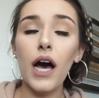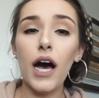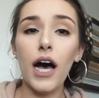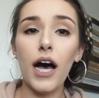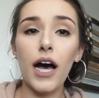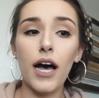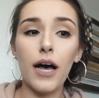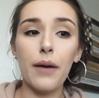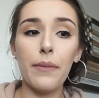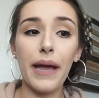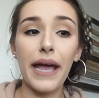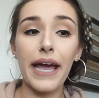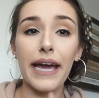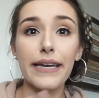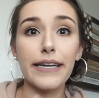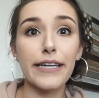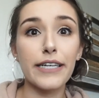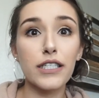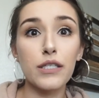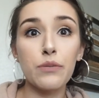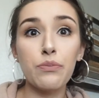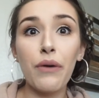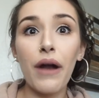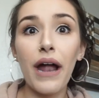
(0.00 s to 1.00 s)
um, hand
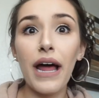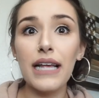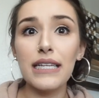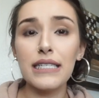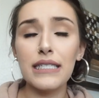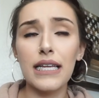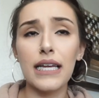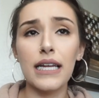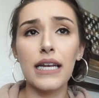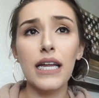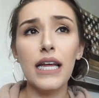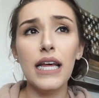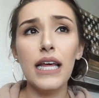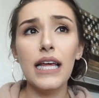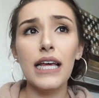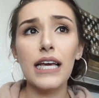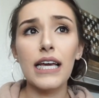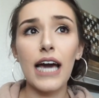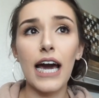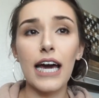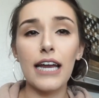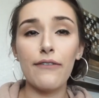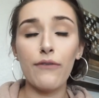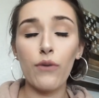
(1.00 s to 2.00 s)
express and
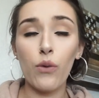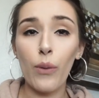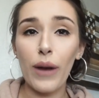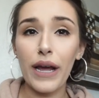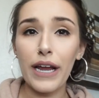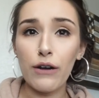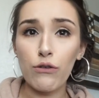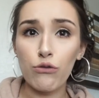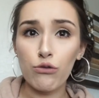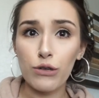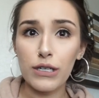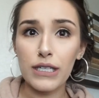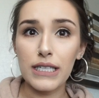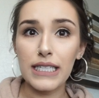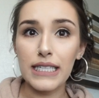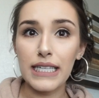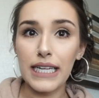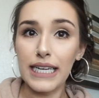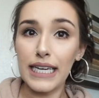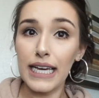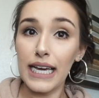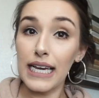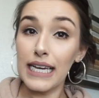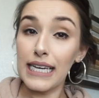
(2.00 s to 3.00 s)
kind of a way to really
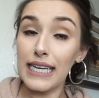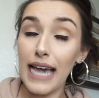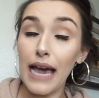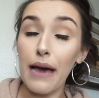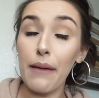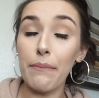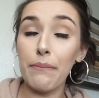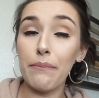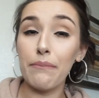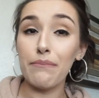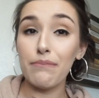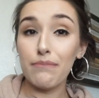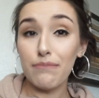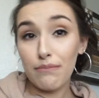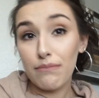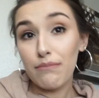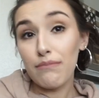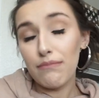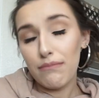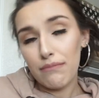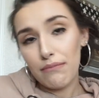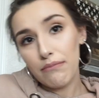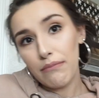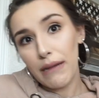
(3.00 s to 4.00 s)
like get
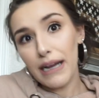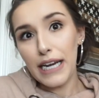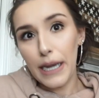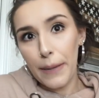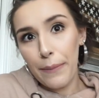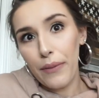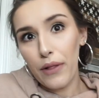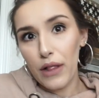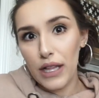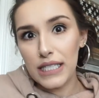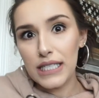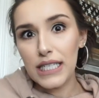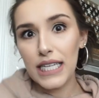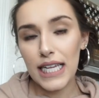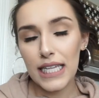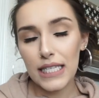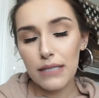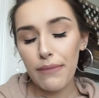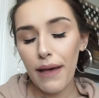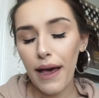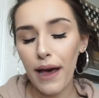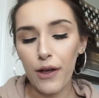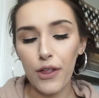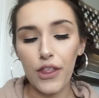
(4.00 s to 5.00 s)
my nipple into his
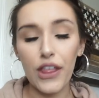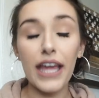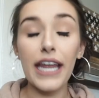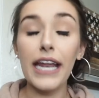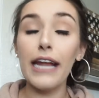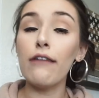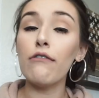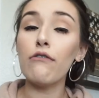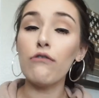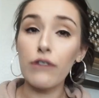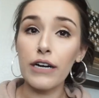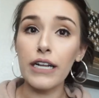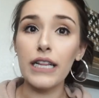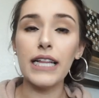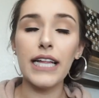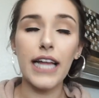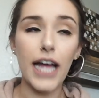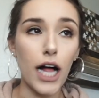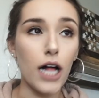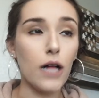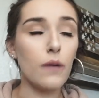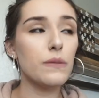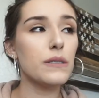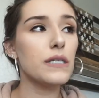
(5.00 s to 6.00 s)
mouth and it really
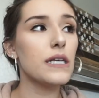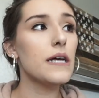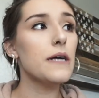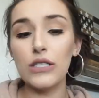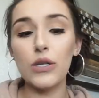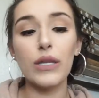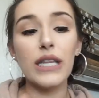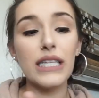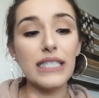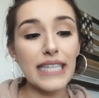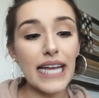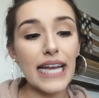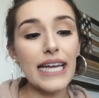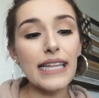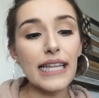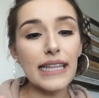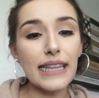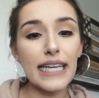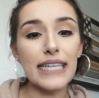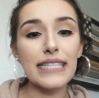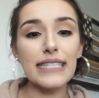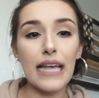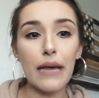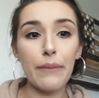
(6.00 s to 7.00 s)
helped. So the day that
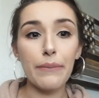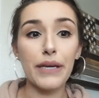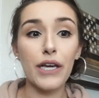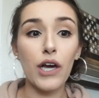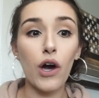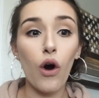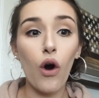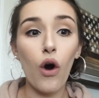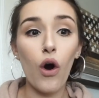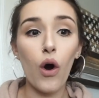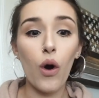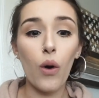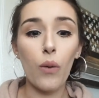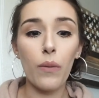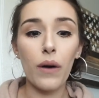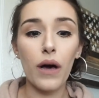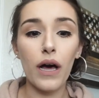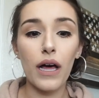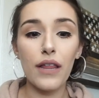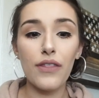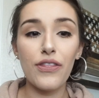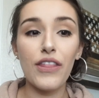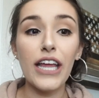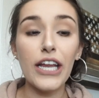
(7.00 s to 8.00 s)
they sent me home,
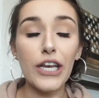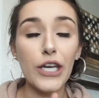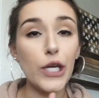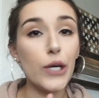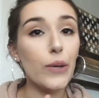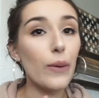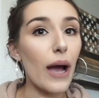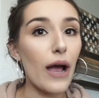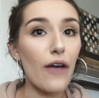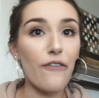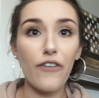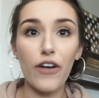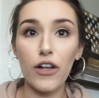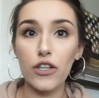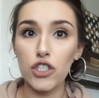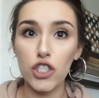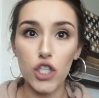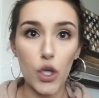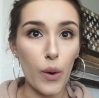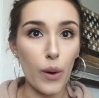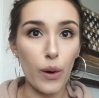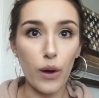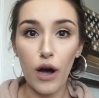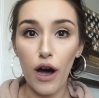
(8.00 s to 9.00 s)
they knew I felt
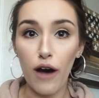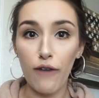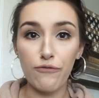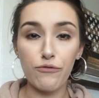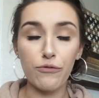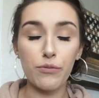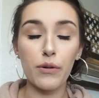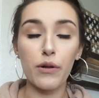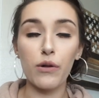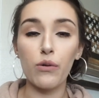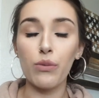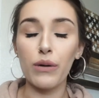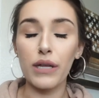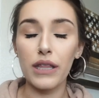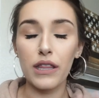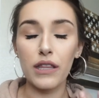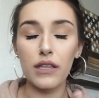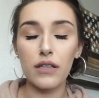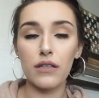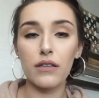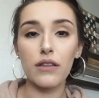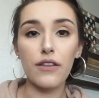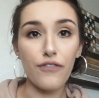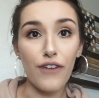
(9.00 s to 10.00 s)
so uncomfortable with
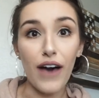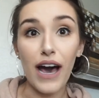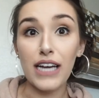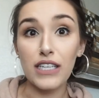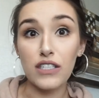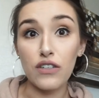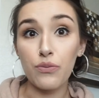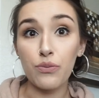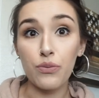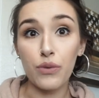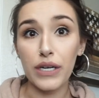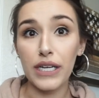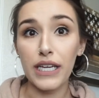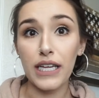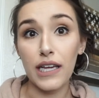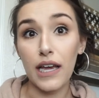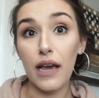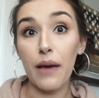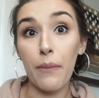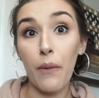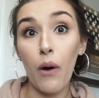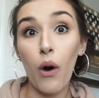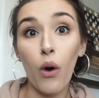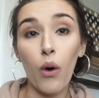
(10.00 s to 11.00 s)
the fact of bringing
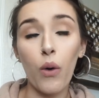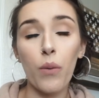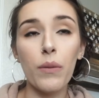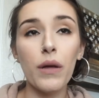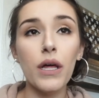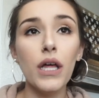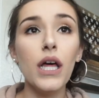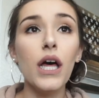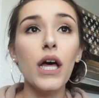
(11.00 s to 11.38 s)
him home.